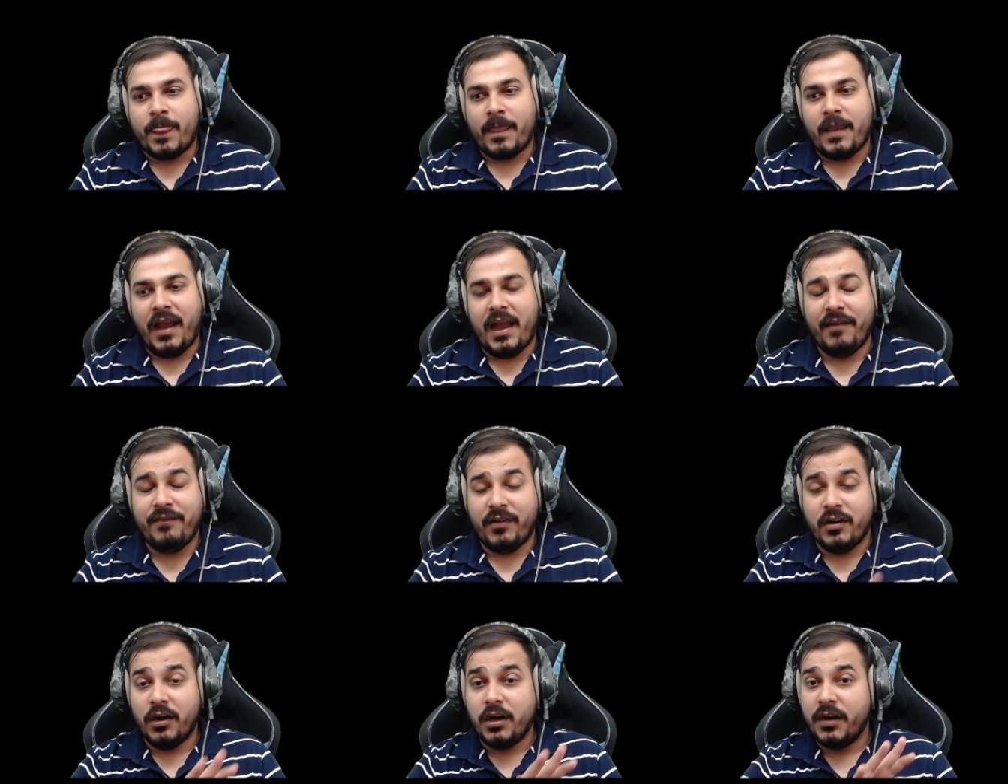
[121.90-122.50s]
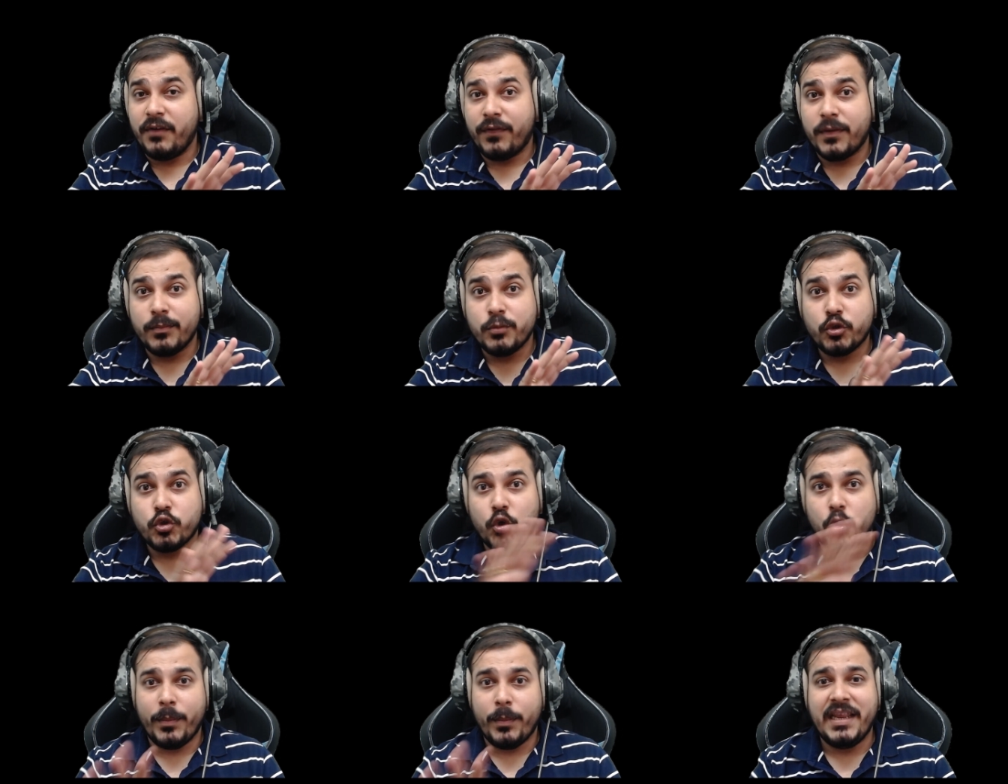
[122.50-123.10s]
I've heard from
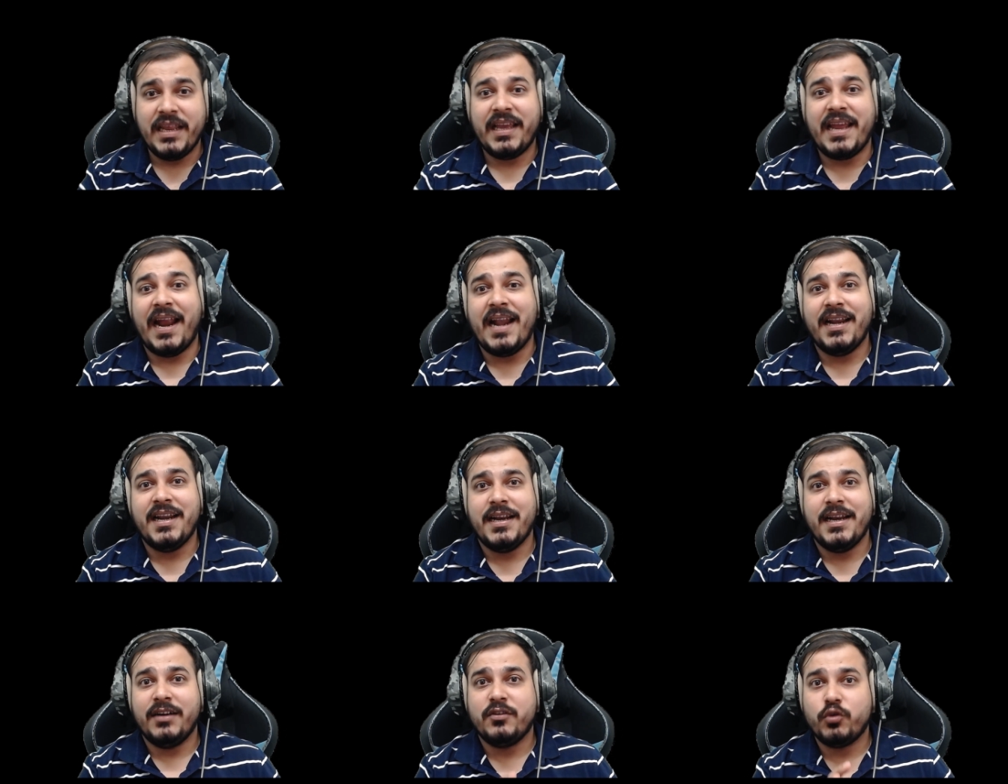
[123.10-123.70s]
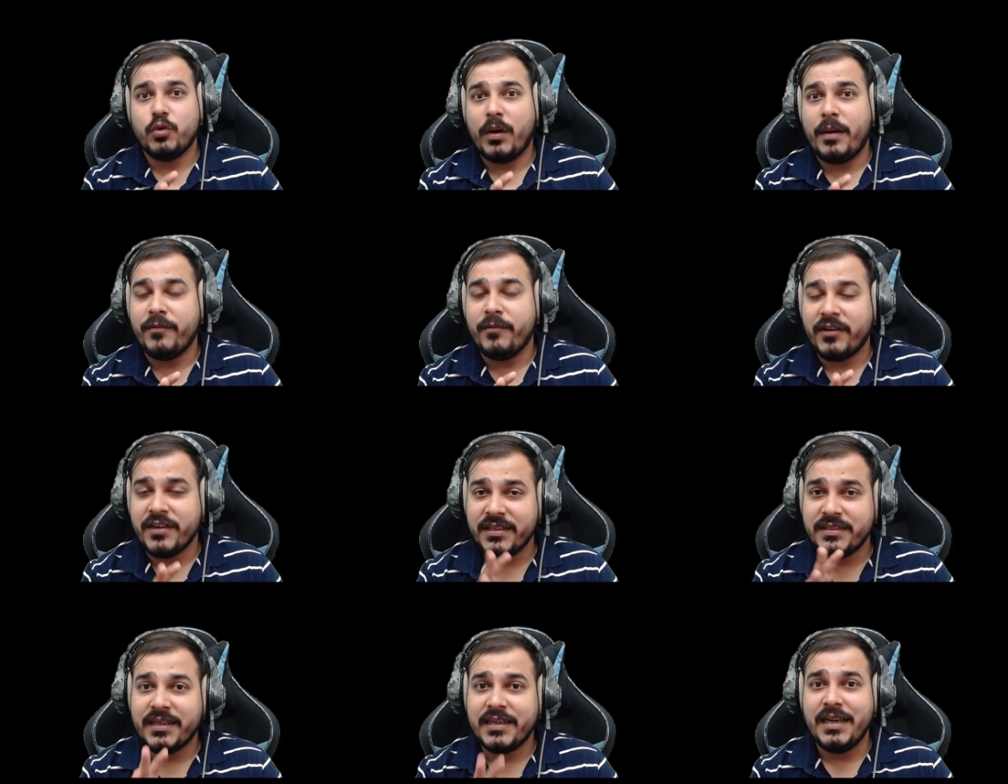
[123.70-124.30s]
so many candidates who have
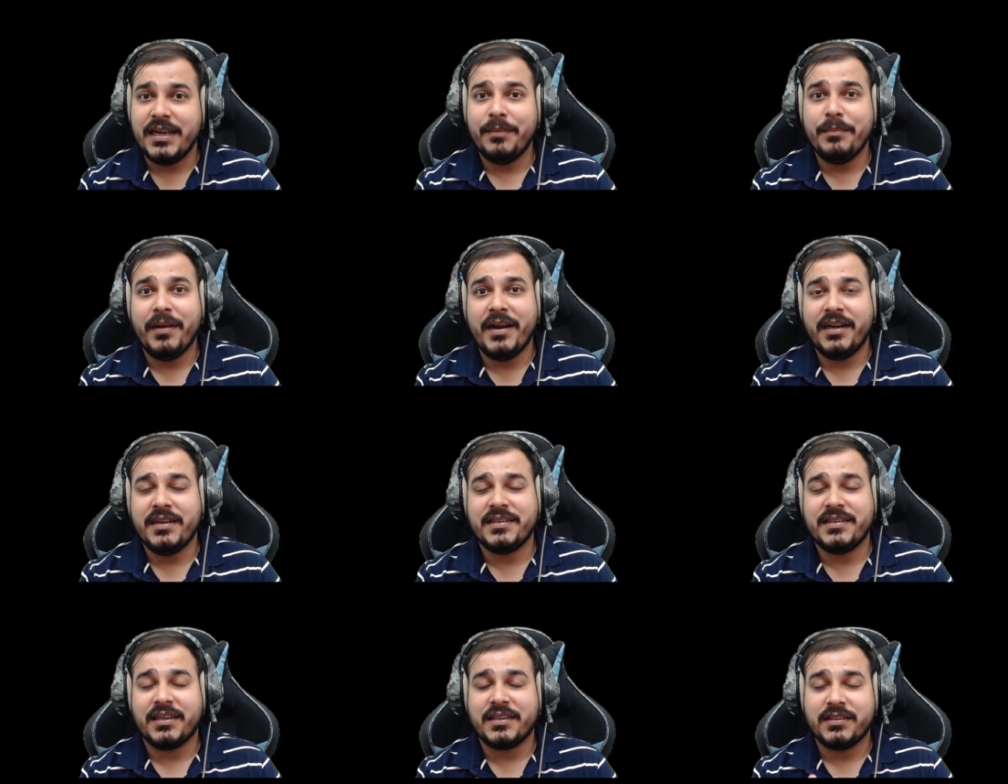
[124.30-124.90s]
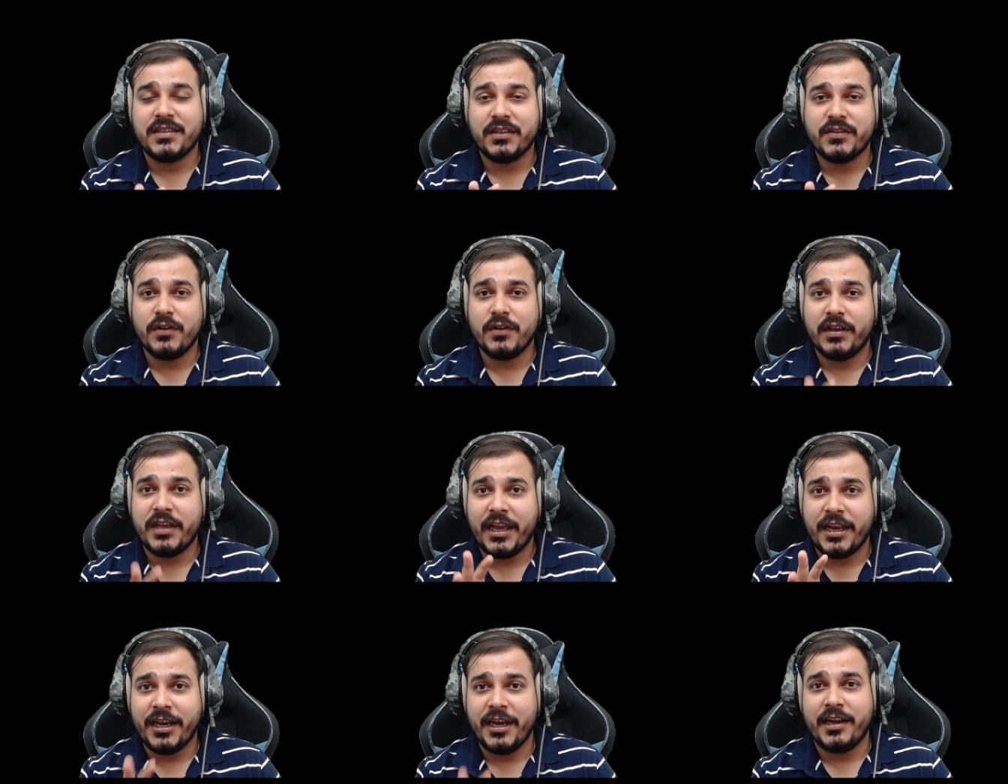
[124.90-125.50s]
recently made successful
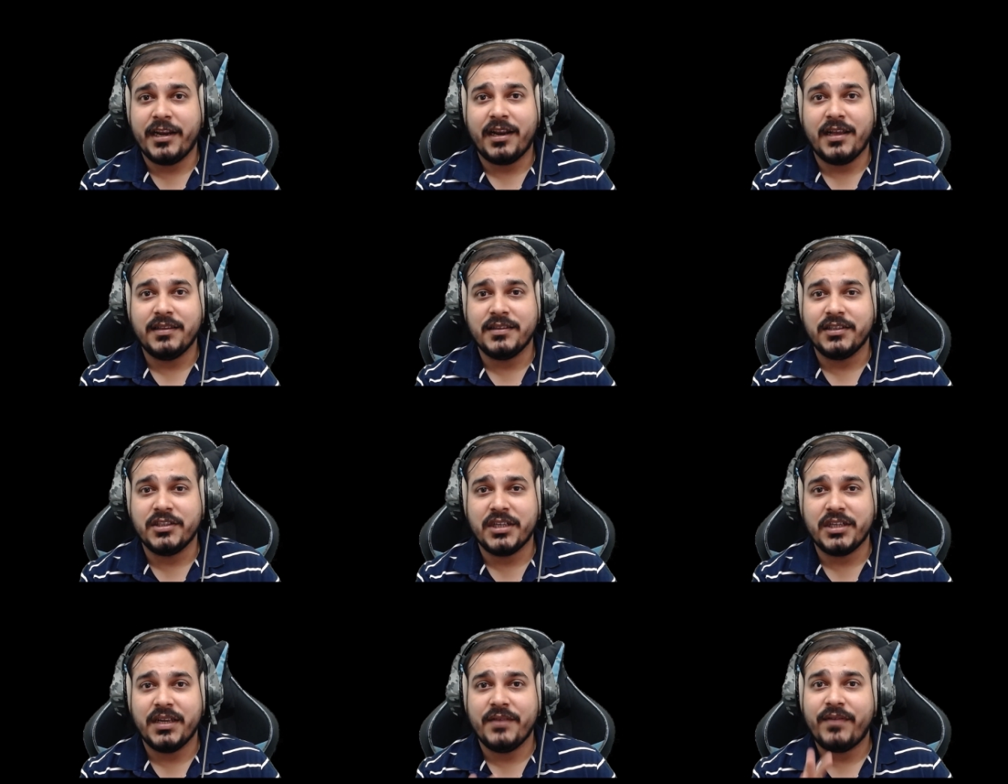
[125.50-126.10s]
career transition.